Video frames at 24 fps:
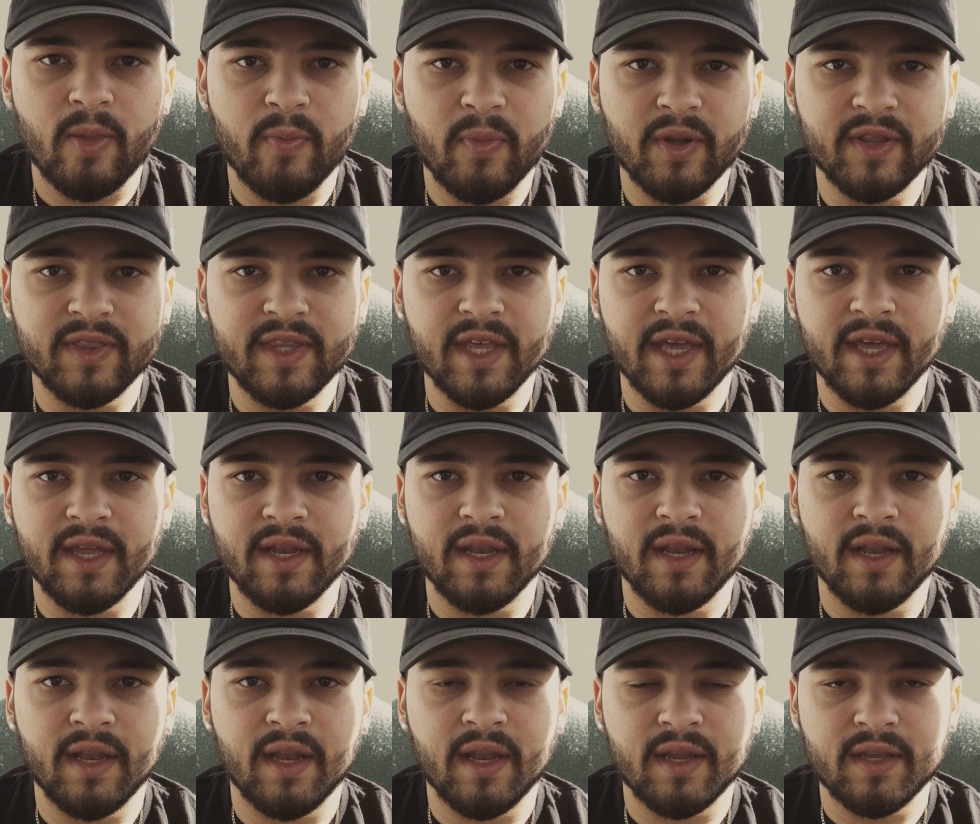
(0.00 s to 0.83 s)
But
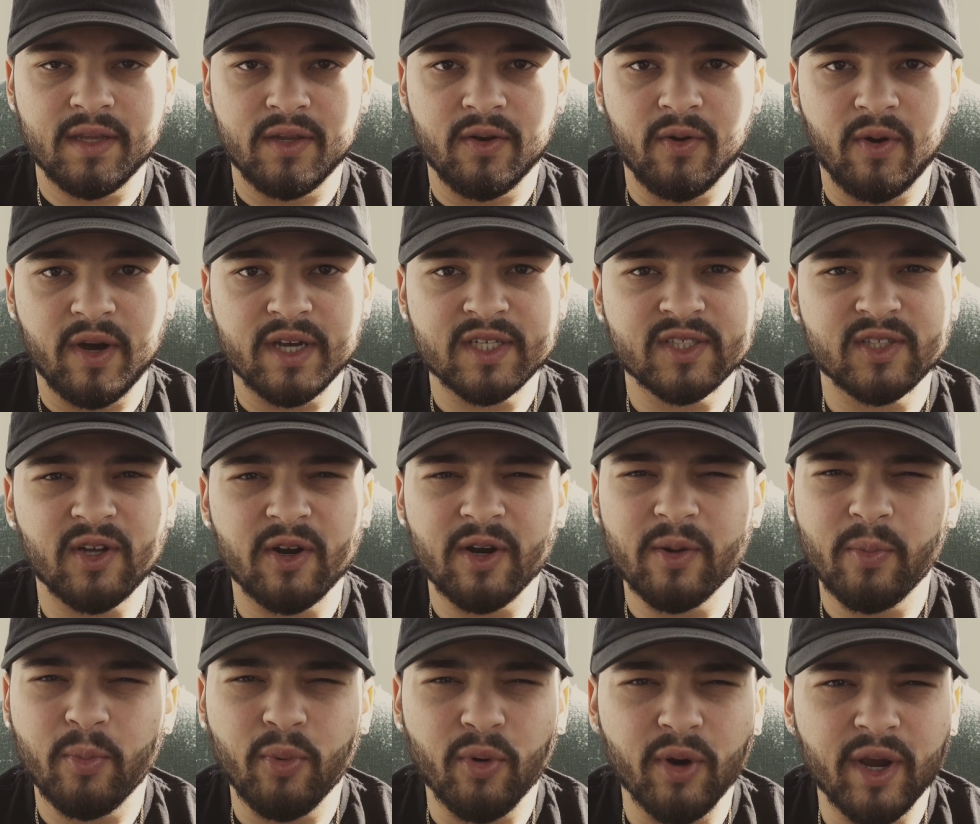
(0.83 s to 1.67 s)
then, I
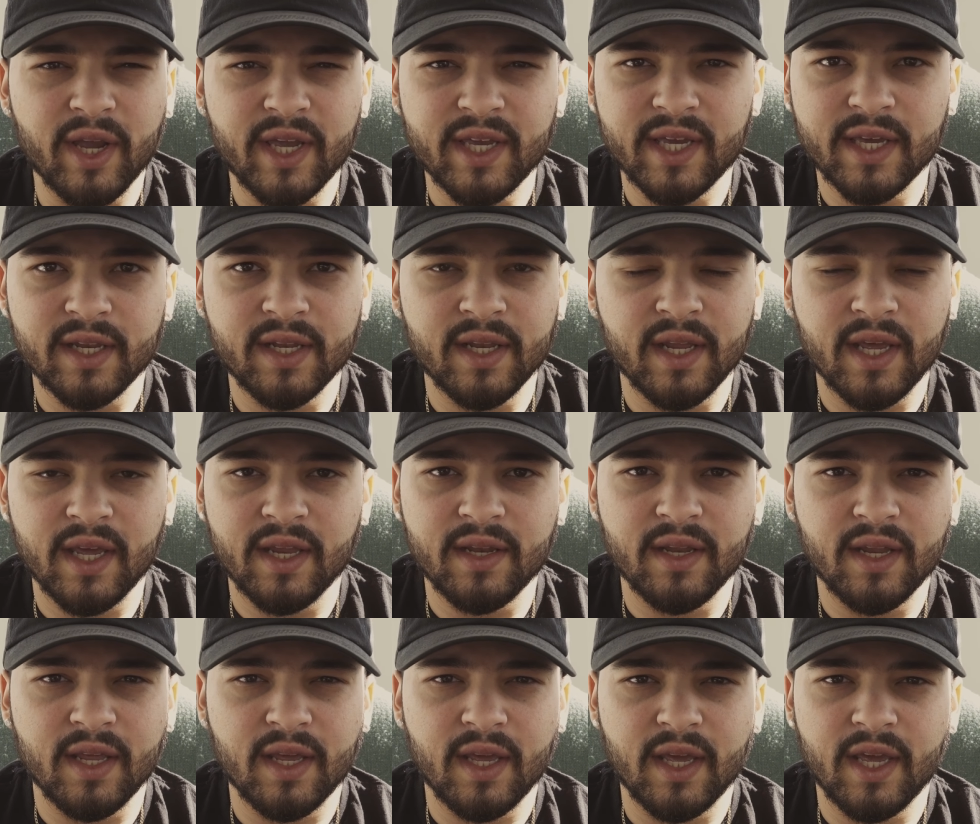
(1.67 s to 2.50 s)
started praying
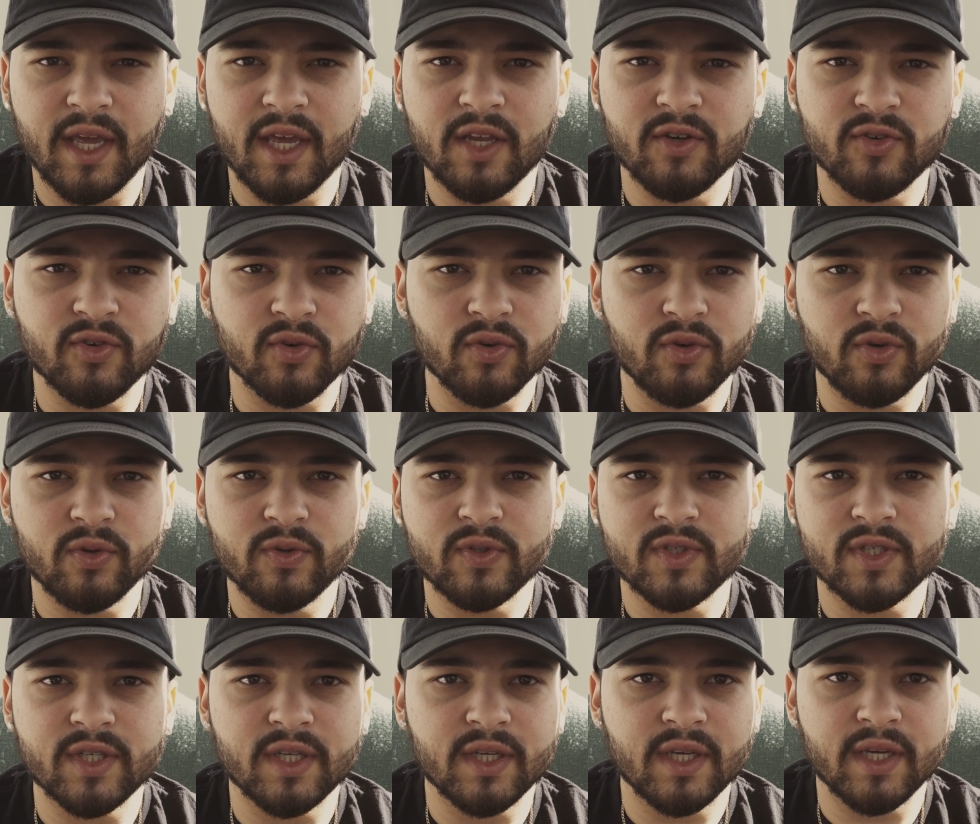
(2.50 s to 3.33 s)
and
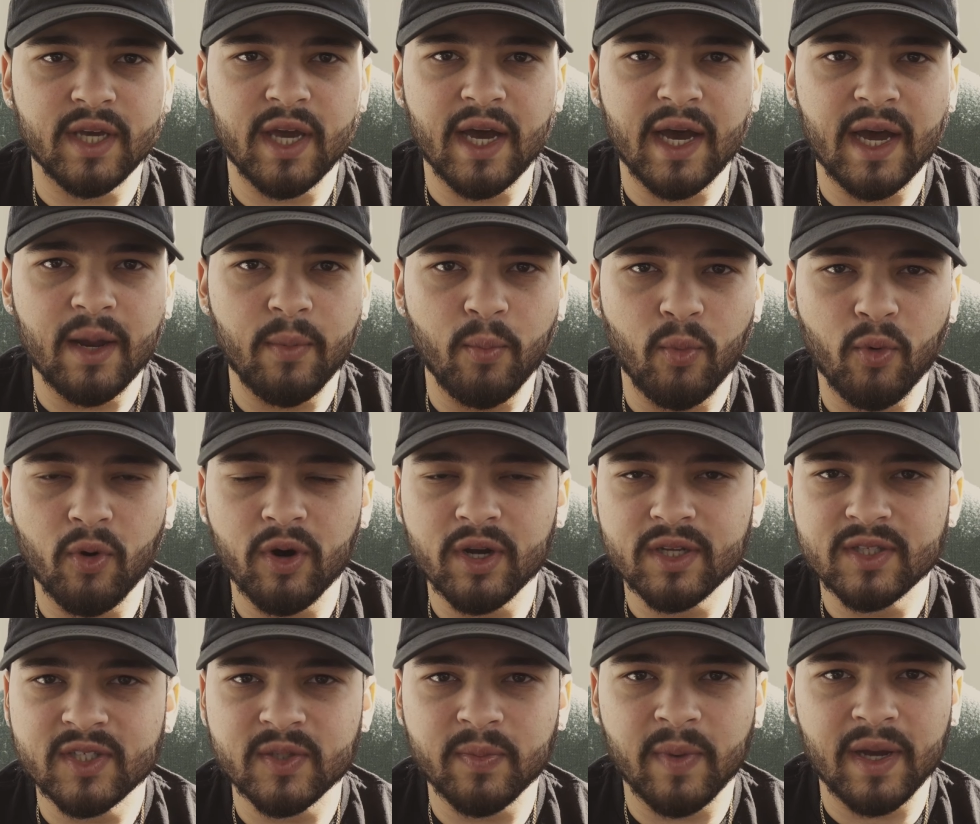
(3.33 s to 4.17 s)
introducing God more
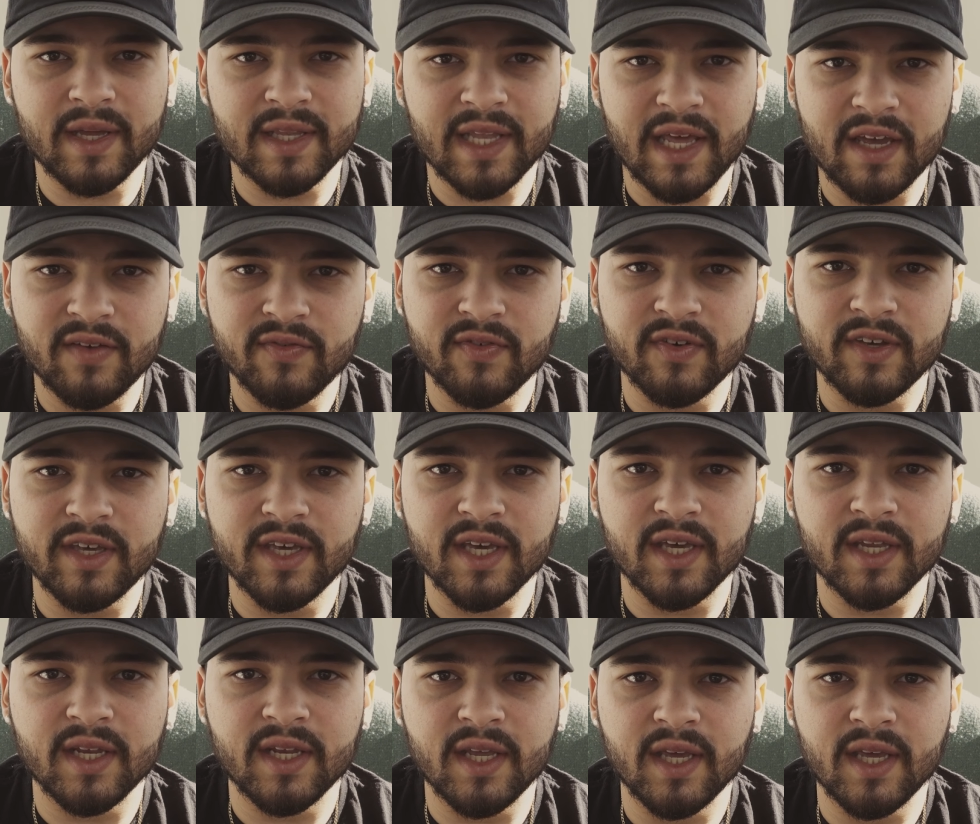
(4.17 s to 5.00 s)
into my life
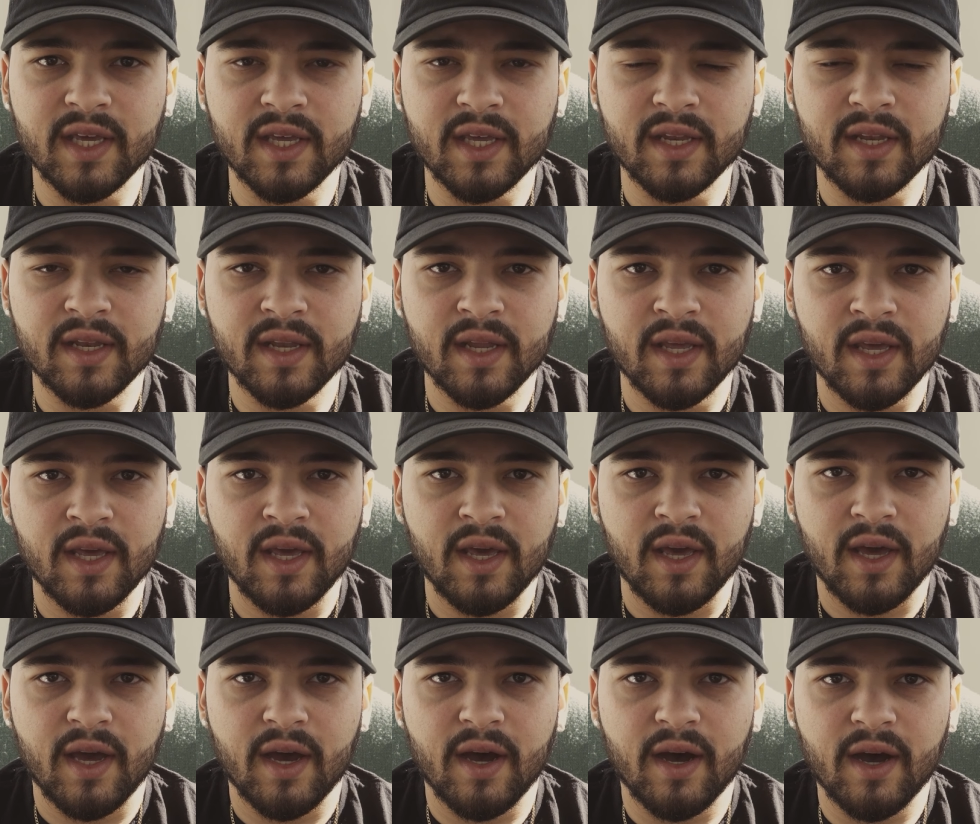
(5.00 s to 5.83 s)
again, and
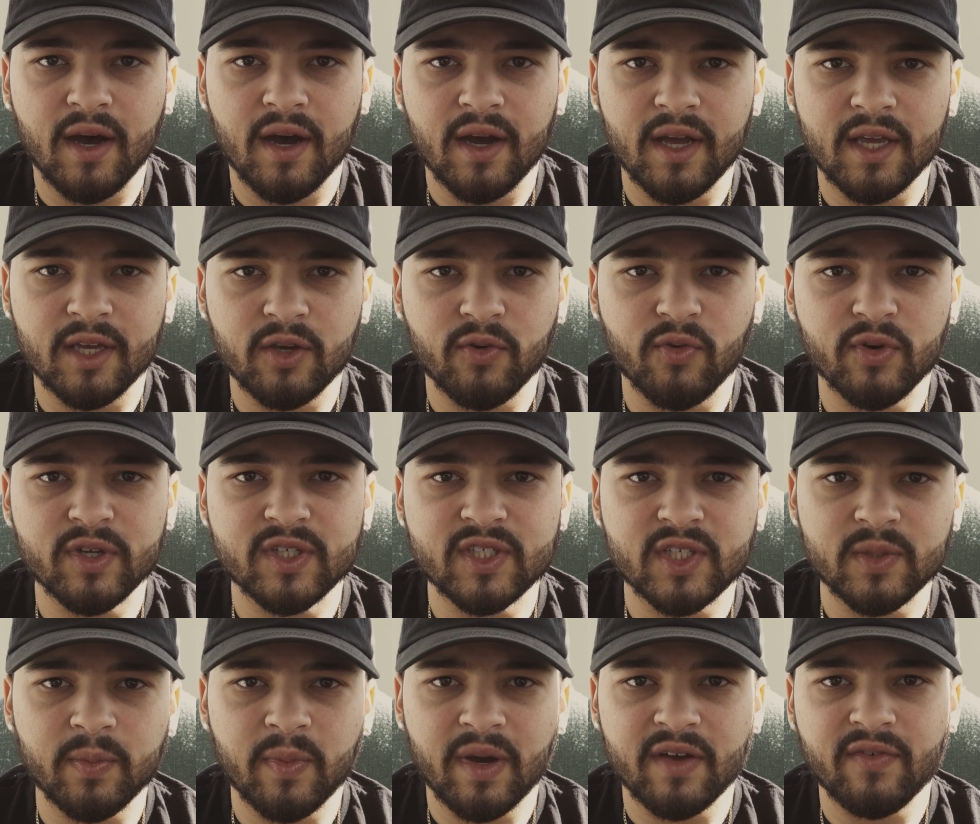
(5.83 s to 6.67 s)

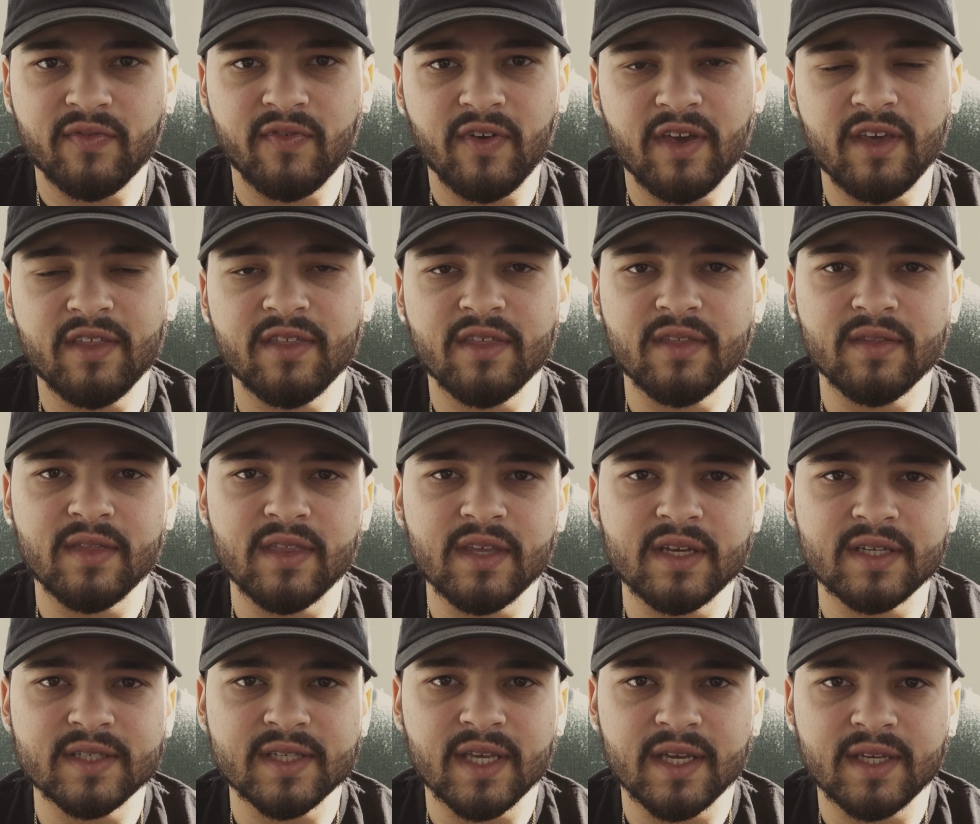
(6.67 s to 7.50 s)
increasing my faith and
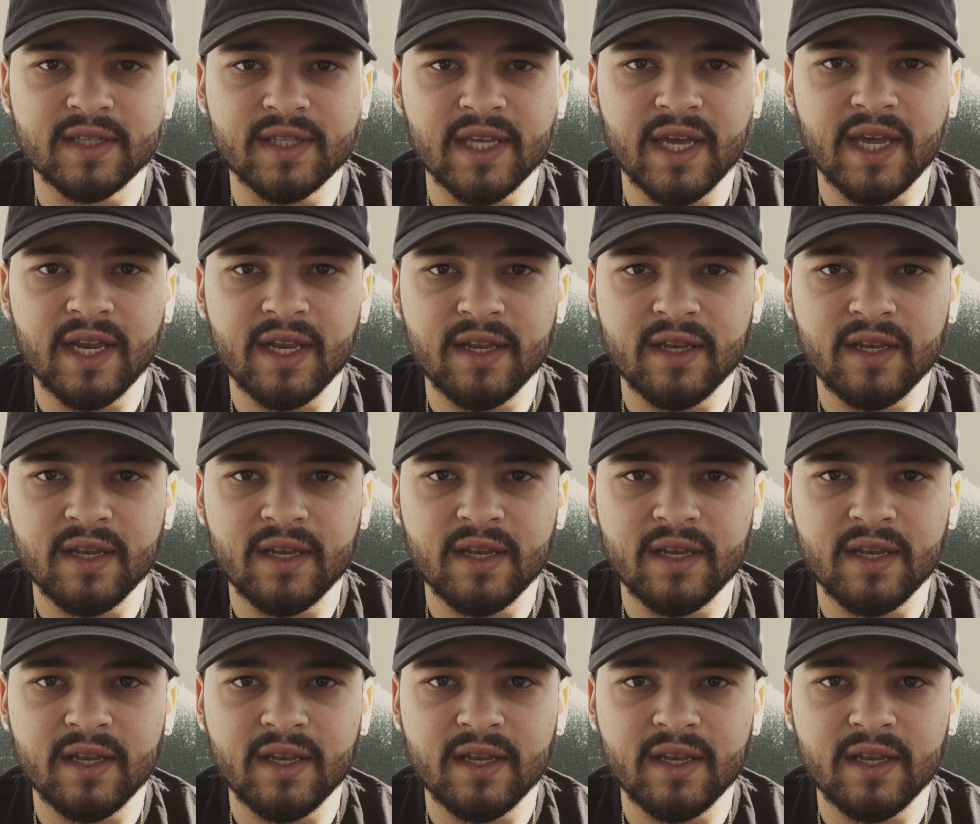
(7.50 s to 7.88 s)
things like that.